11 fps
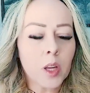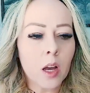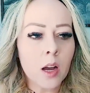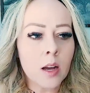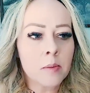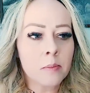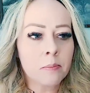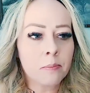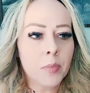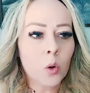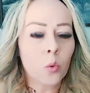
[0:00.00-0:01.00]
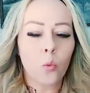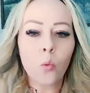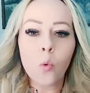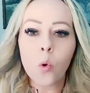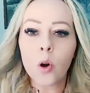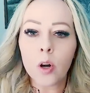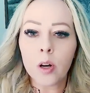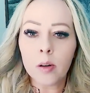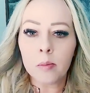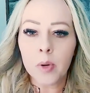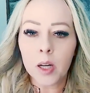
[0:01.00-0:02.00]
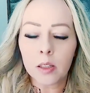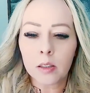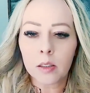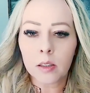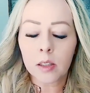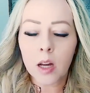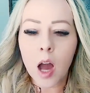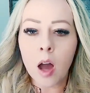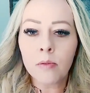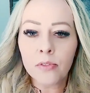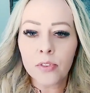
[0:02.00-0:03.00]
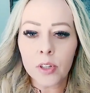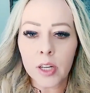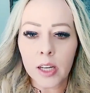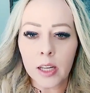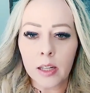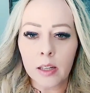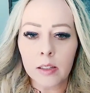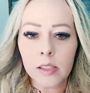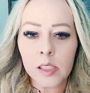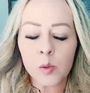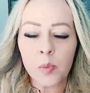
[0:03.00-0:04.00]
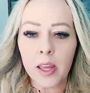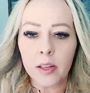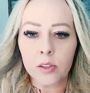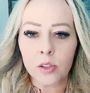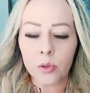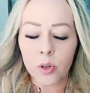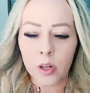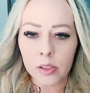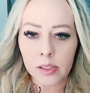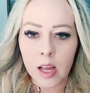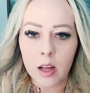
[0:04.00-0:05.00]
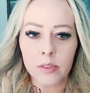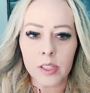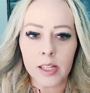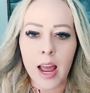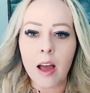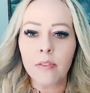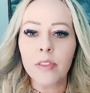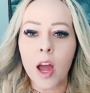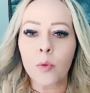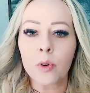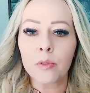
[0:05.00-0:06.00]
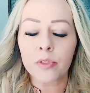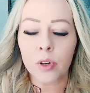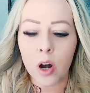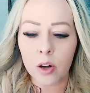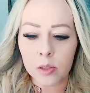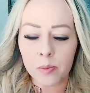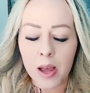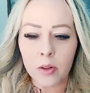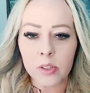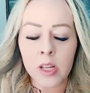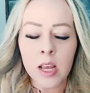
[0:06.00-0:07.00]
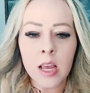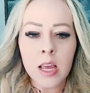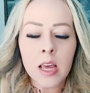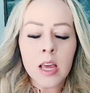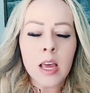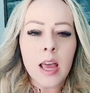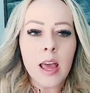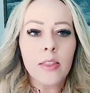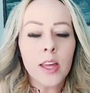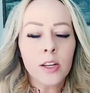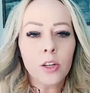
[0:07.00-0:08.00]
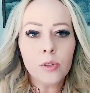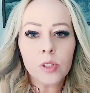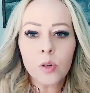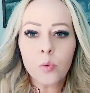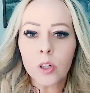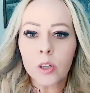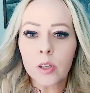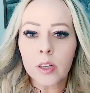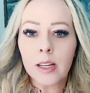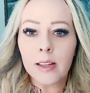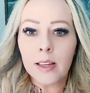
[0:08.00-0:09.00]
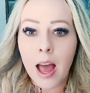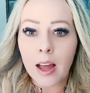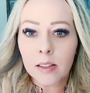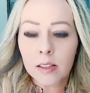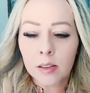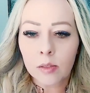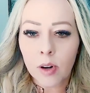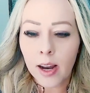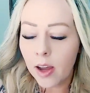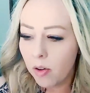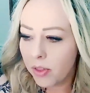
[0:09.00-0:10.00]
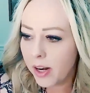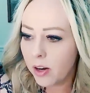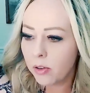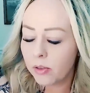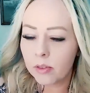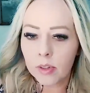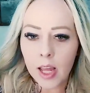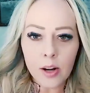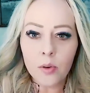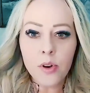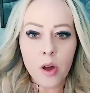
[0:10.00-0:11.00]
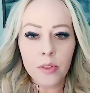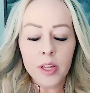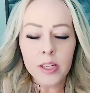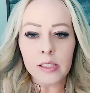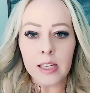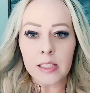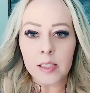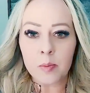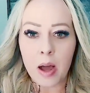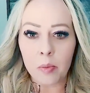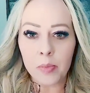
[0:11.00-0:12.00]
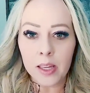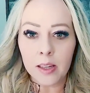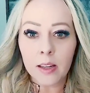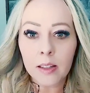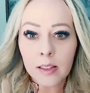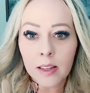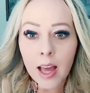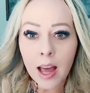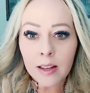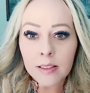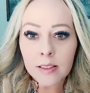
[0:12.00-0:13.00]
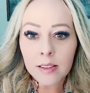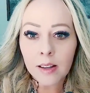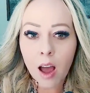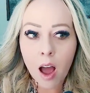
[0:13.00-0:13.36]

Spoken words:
warm, comforting space to ourselves and have that room for our spouse. And then use the word yet, right? Oh, they don't know these things about me yet.